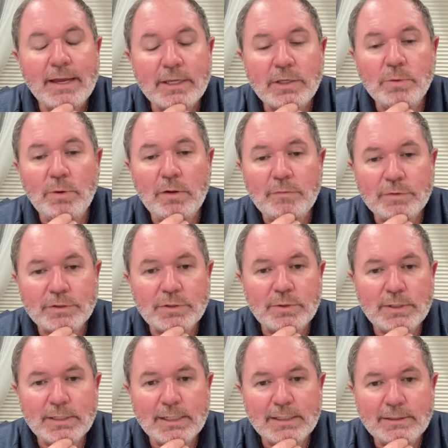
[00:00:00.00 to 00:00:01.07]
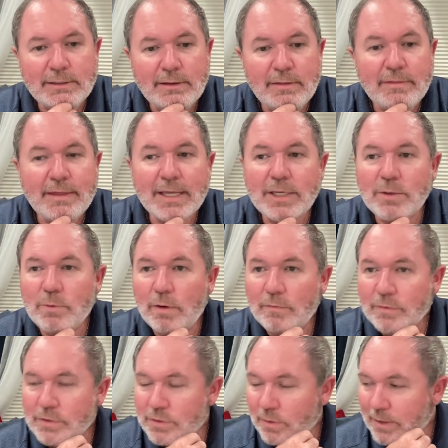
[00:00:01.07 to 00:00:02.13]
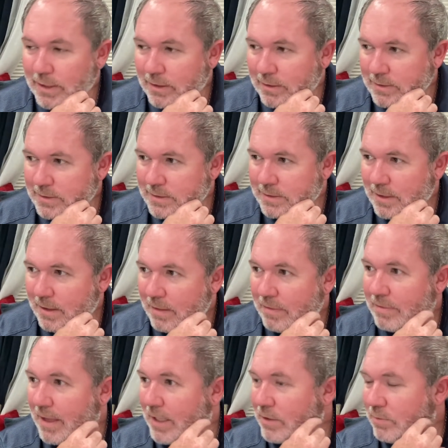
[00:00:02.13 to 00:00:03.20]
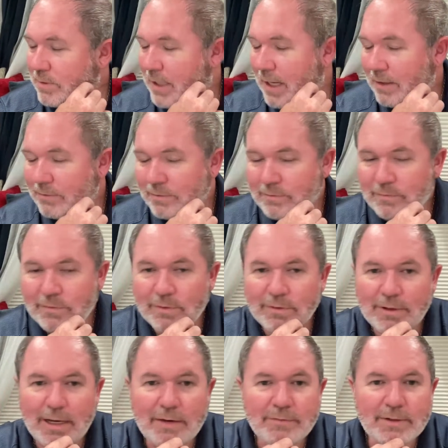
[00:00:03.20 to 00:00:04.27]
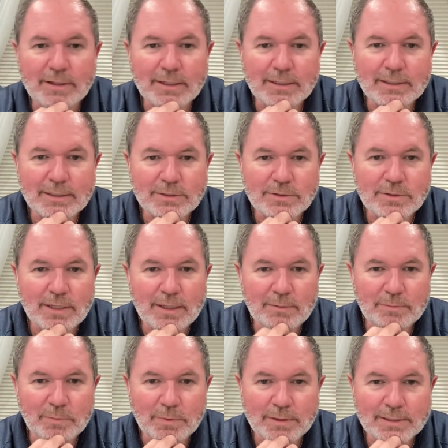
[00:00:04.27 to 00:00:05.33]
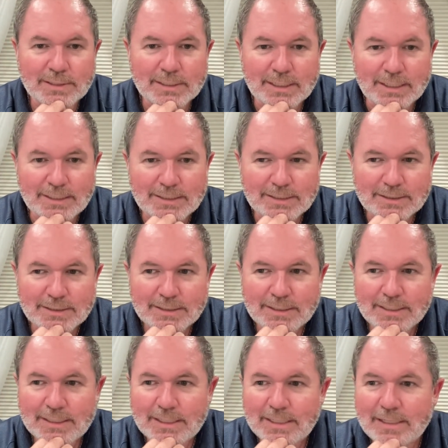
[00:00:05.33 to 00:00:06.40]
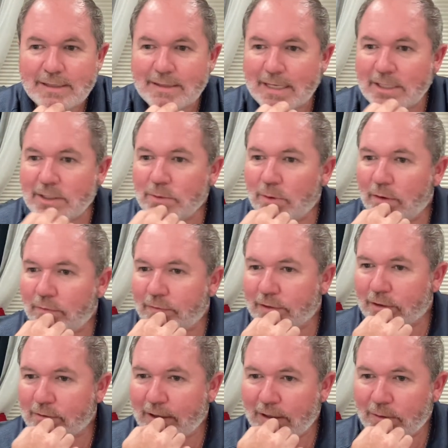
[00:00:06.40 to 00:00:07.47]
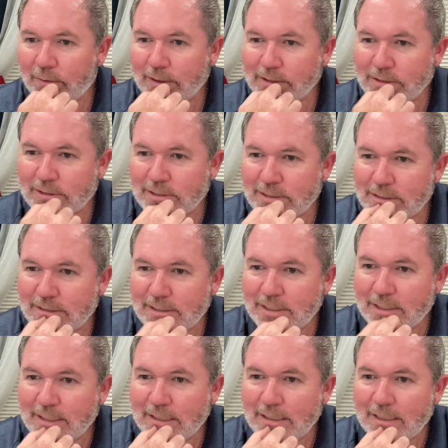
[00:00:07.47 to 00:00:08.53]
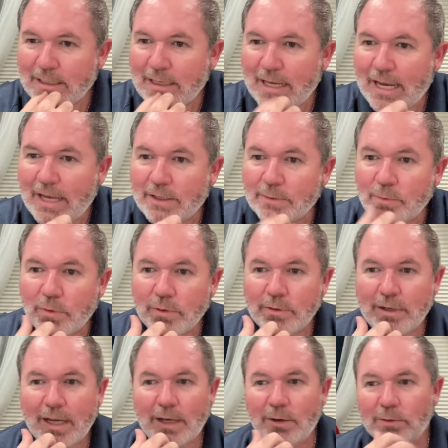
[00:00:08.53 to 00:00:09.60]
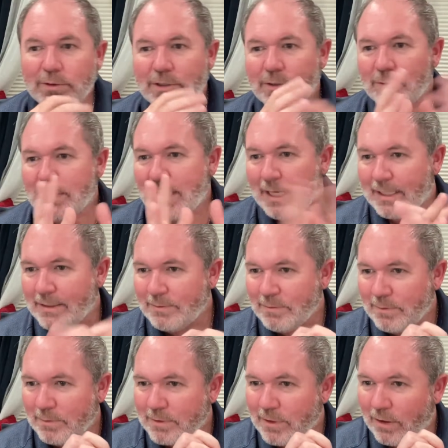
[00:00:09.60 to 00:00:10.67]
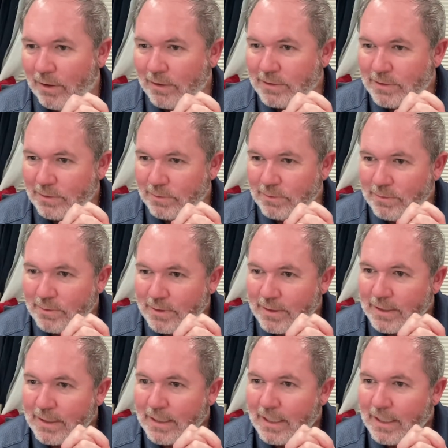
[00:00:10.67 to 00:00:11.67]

Thank you all for tuning in. Thank you all for joining us. Thank you, Catherine, for everything that you helped with tonight. Thank you all for the great questions. Heather Moore, hello to you again. We'll talk soon.